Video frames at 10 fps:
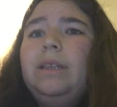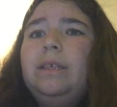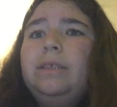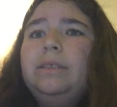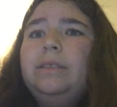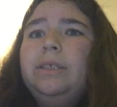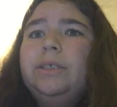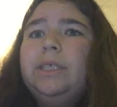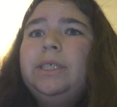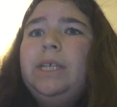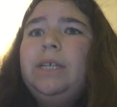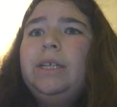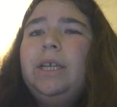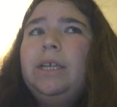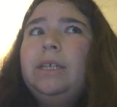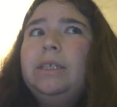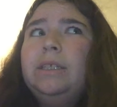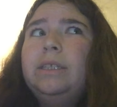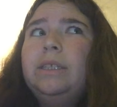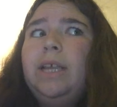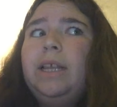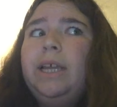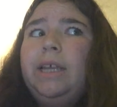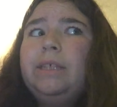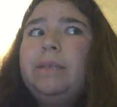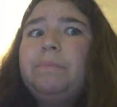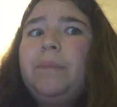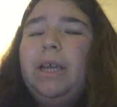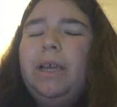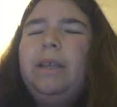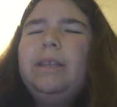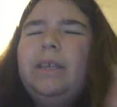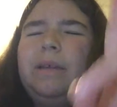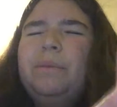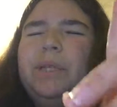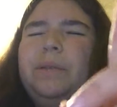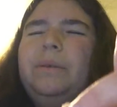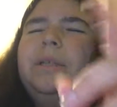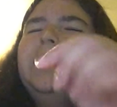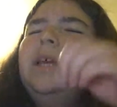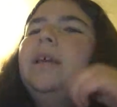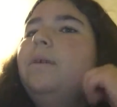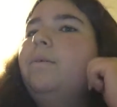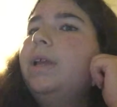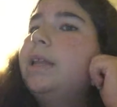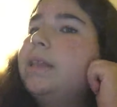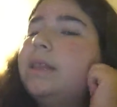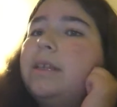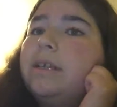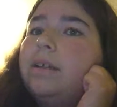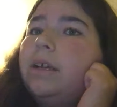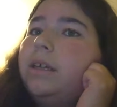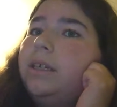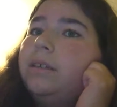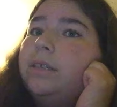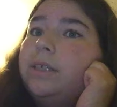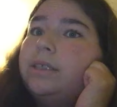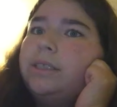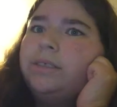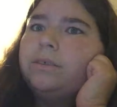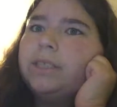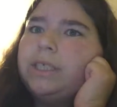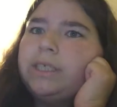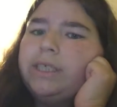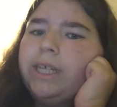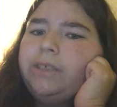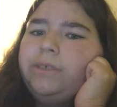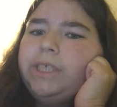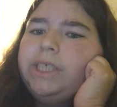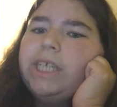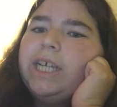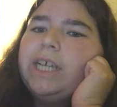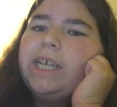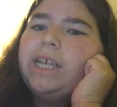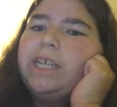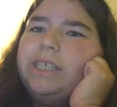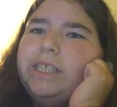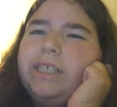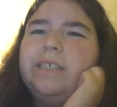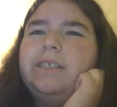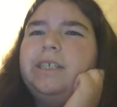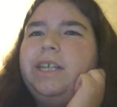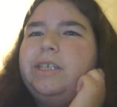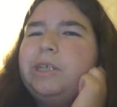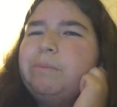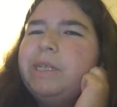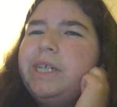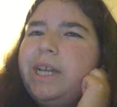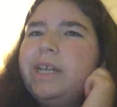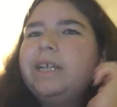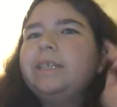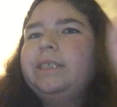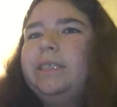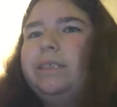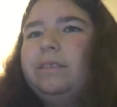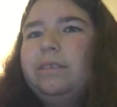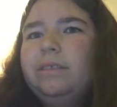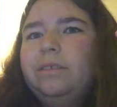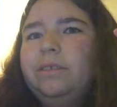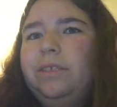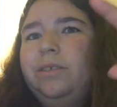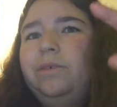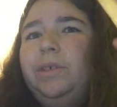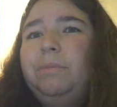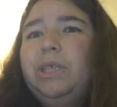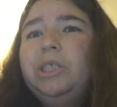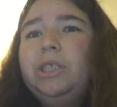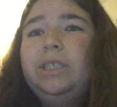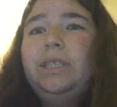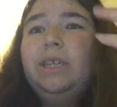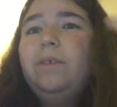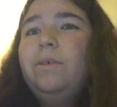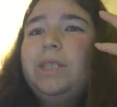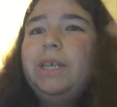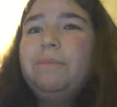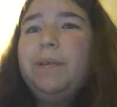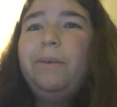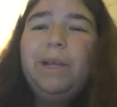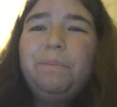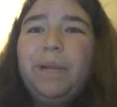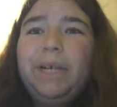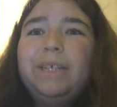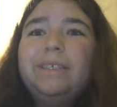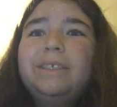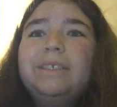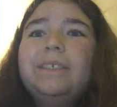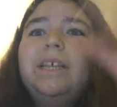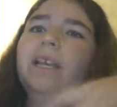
there's a scene in the 8th episode with, Cinderella and Henry, and they get trapped in a net, kind of like, he mentions, oh, it's like my grandparents.